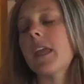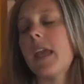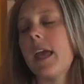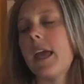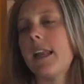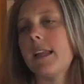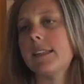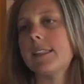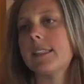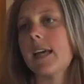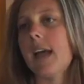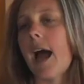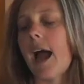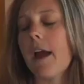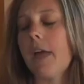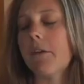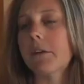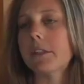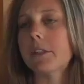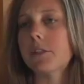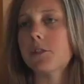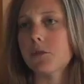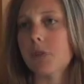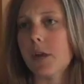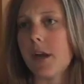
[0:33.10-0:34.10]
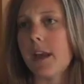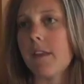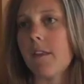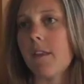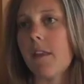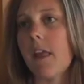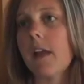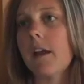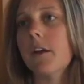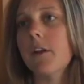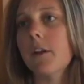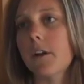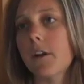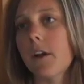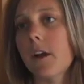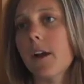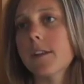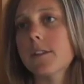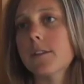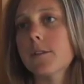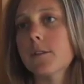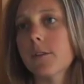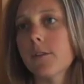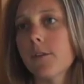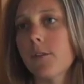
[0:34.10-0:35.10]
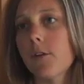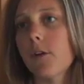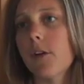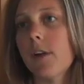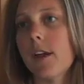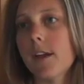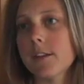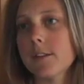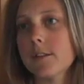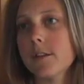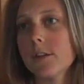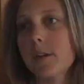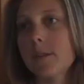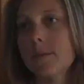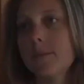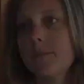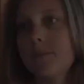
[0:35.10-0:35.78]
and it's a high-risk strain that could cause cervical cancer.